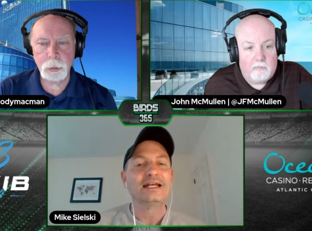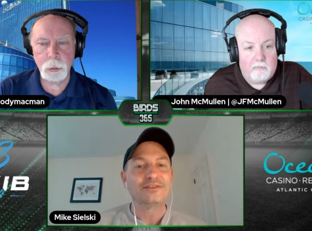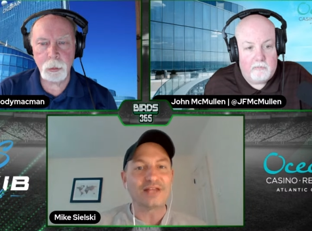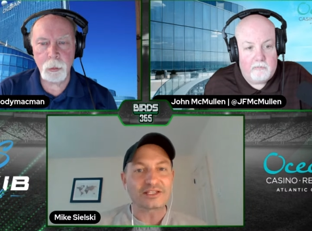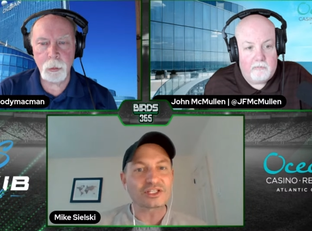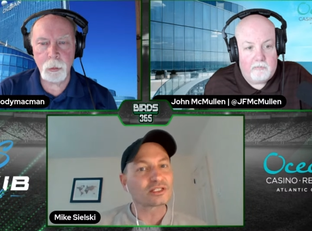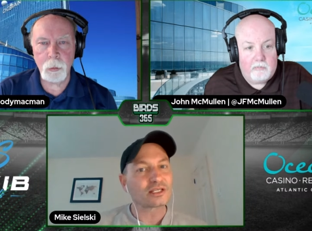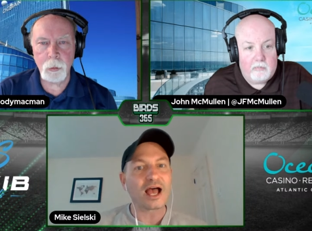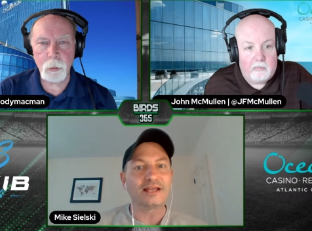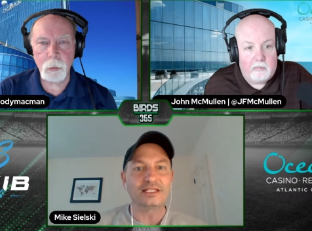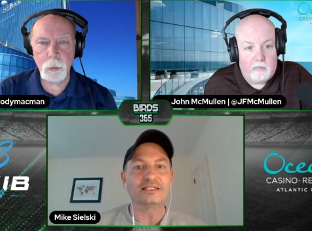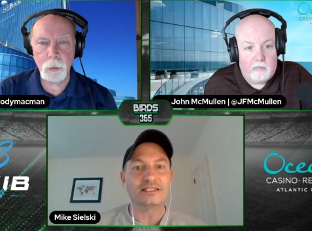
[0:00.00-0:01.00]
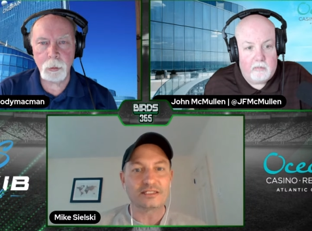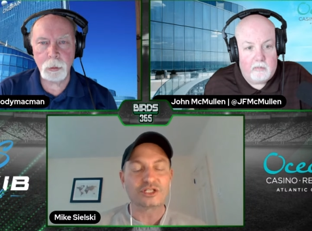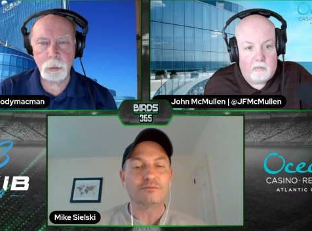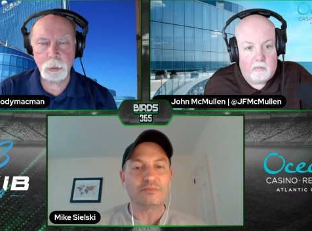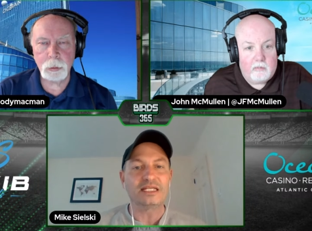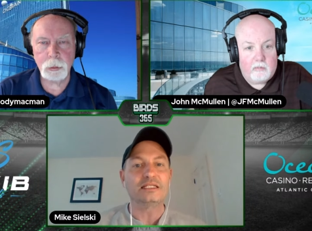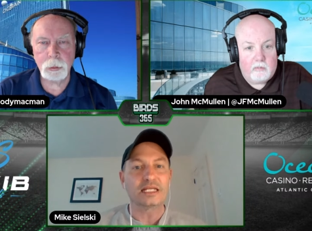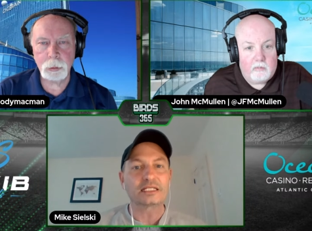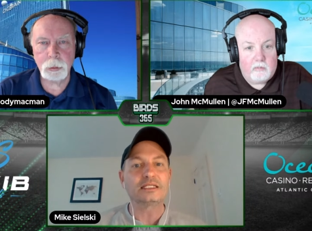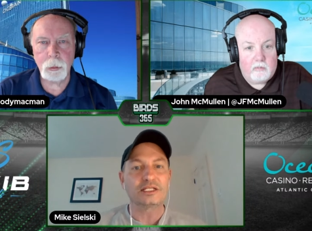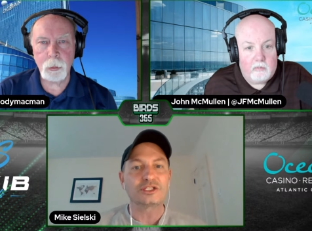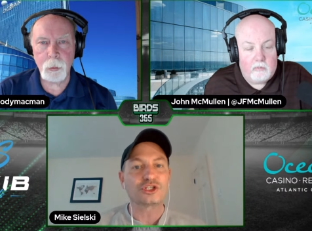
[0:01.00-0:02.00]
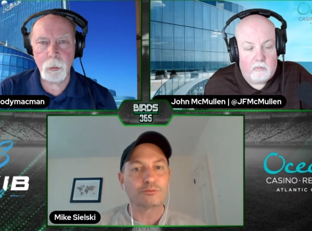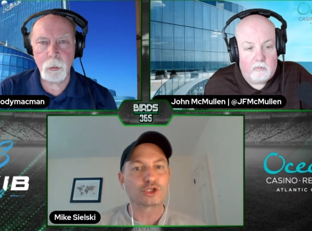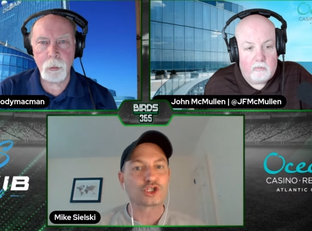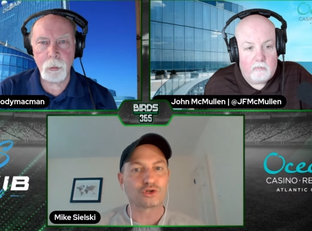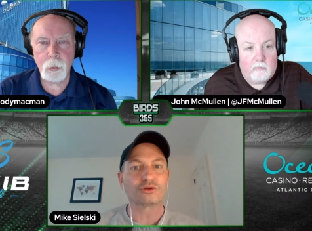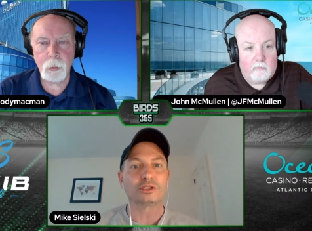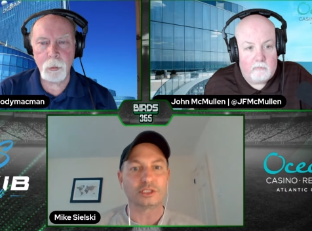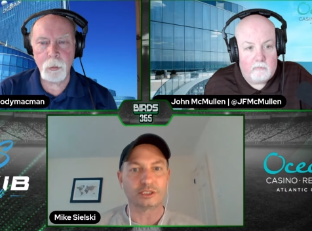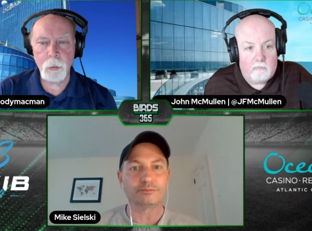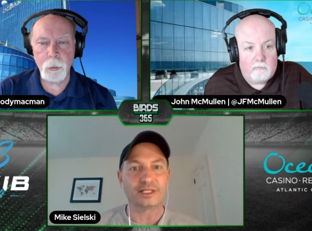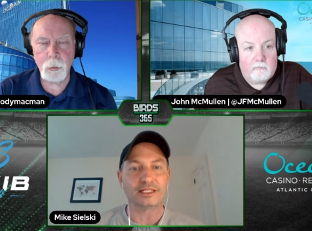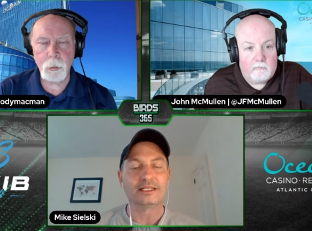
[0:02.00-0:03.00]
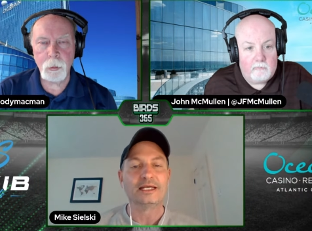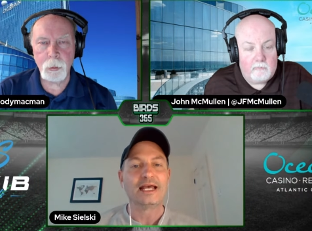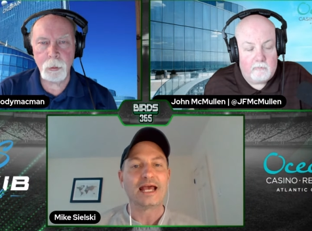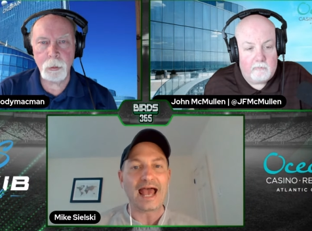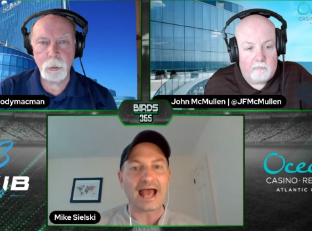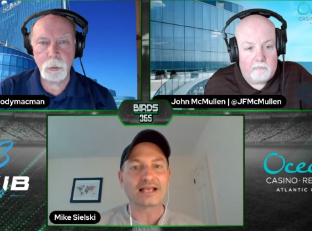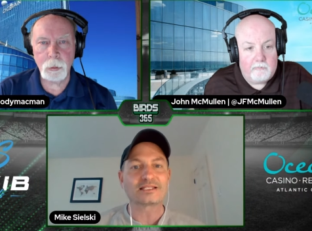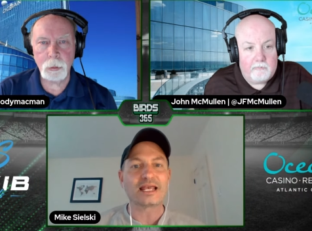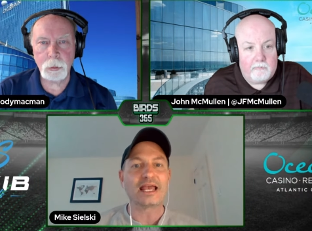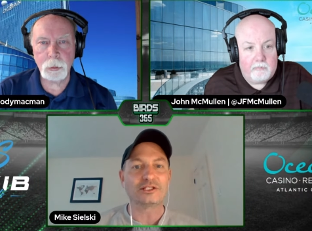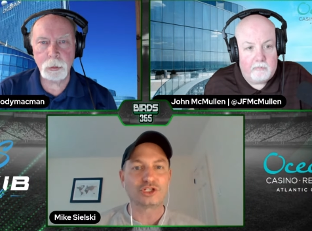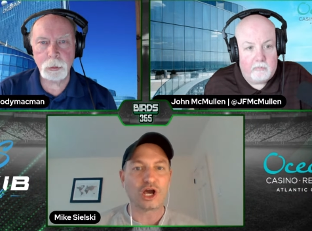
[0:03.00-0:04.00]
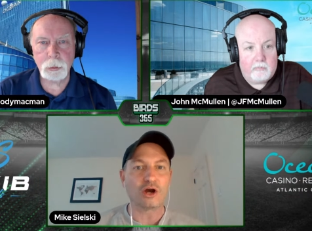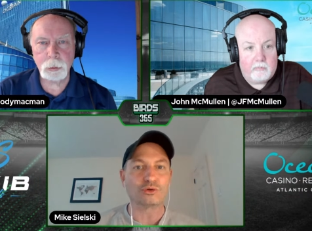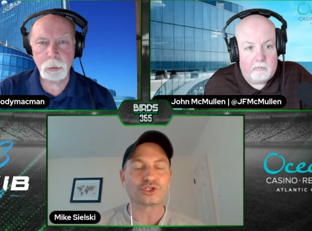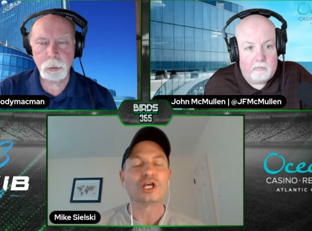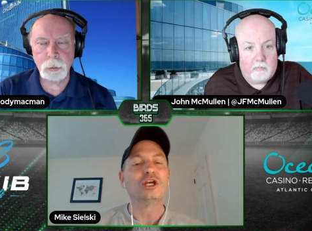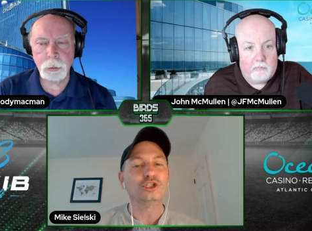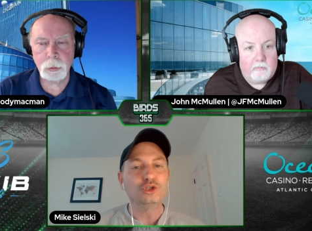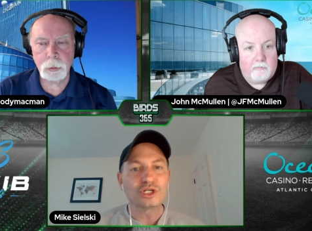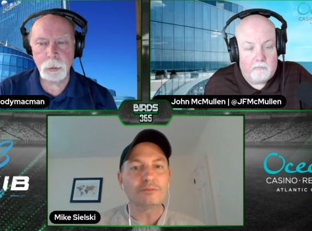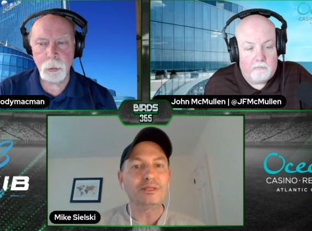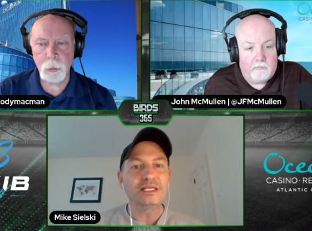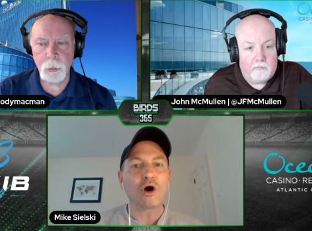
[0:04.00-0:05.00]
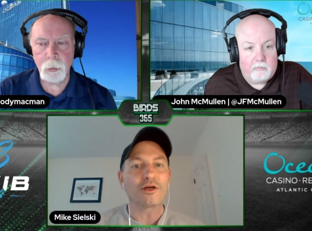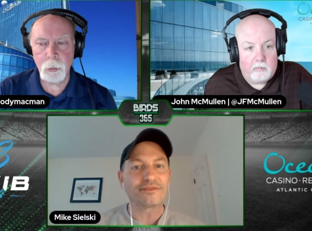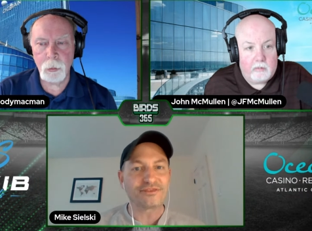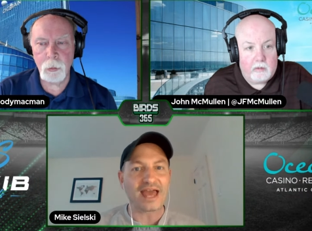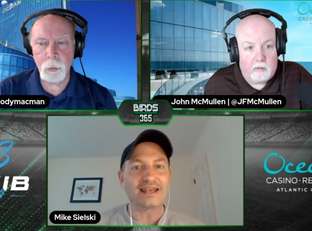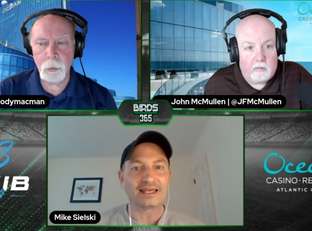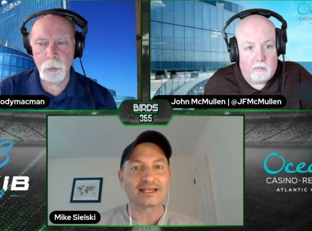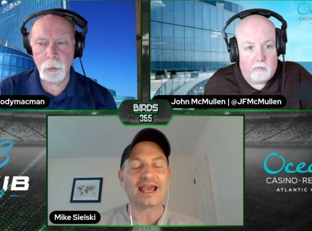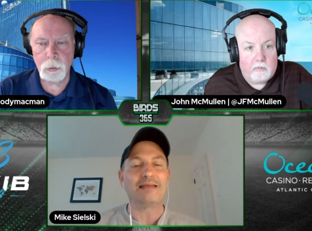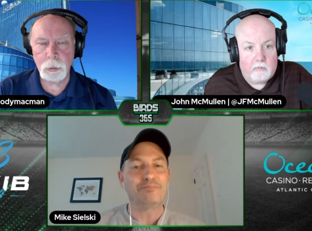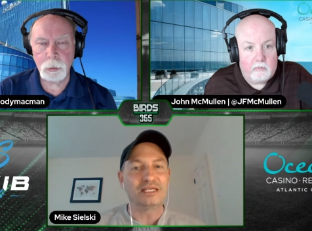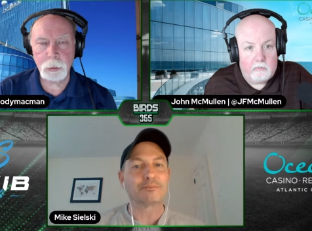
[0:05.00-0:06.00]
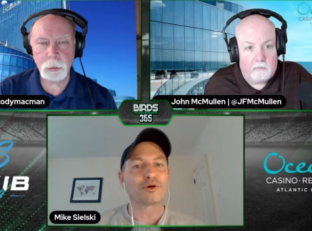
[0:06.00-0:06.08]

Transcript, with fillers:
Speaker 1: That's a sign that, to me, Nick needs to mature a little bit as a head coach. You can be authentic and be a